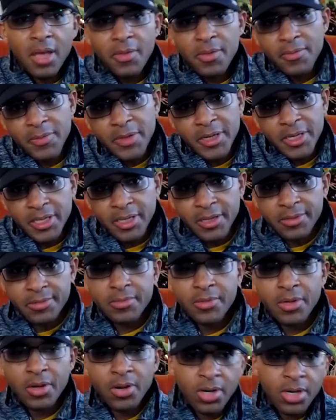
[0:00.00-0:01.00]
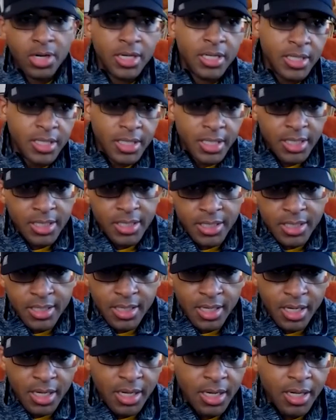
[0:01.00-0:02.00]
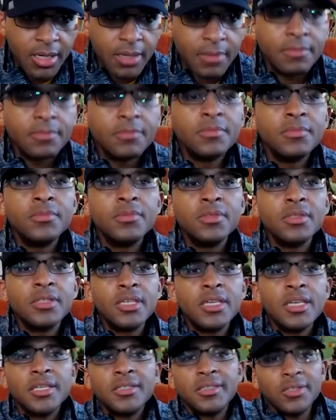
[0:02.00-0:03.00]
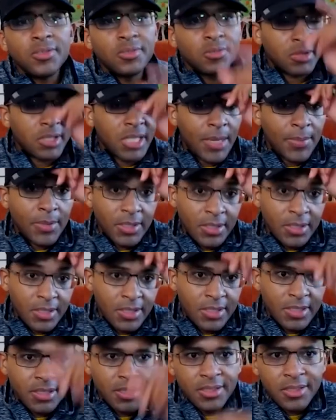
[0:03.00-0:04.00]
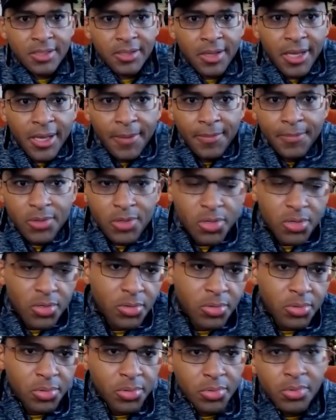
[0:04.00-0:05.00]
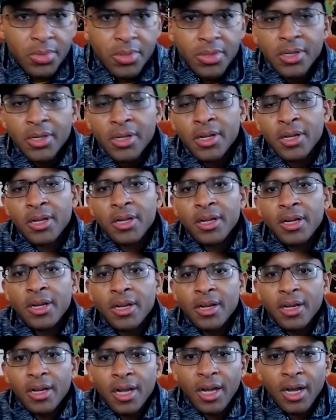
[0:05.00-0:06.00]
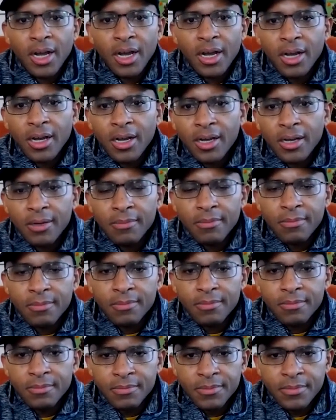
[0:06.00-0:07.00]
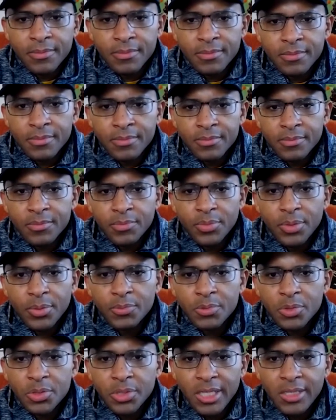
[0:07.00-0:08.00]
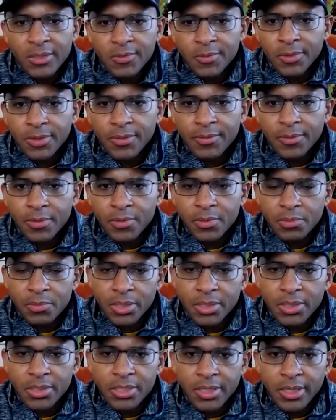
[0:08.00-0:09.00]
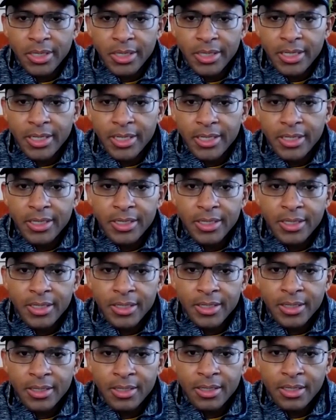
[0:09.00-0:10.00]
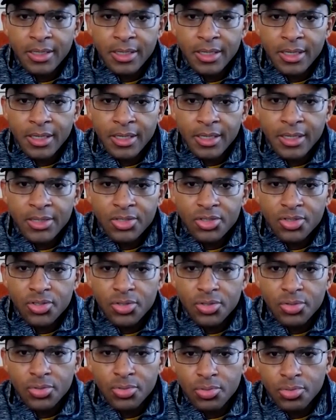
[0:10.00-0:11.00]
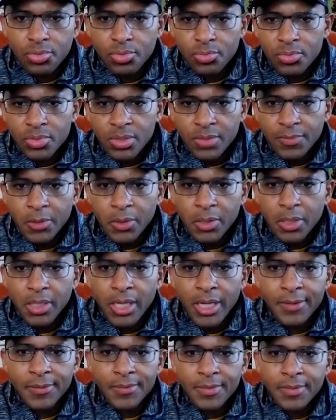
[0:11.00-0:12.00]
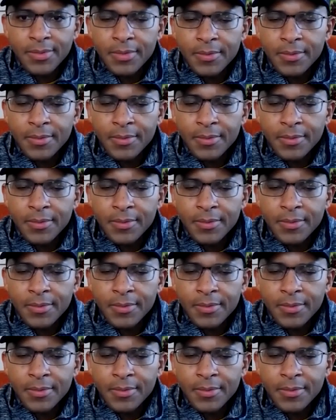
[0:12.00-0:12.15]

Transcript: video on key essential topics to help you uh, transfer from the military to civilian life.